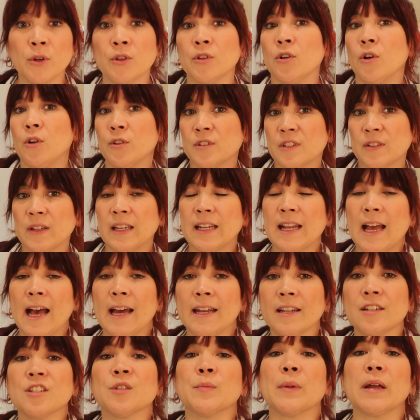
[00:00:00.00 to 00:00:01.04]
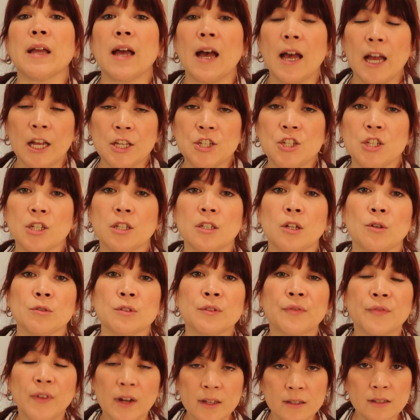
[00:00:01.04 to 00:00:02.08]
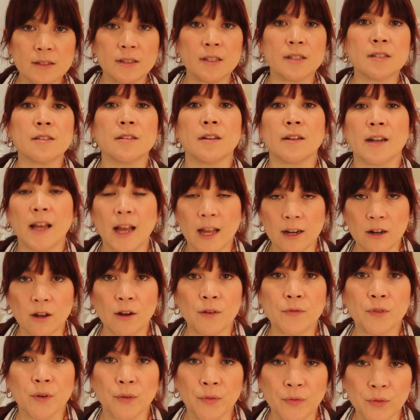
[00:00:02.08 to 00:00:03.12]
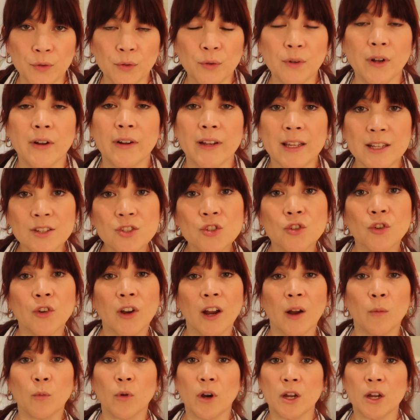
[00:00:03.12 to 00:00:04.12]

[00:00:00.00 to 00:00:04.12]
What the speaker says: You'll also get added to my IG close friends list on @hotforfood on Instagram,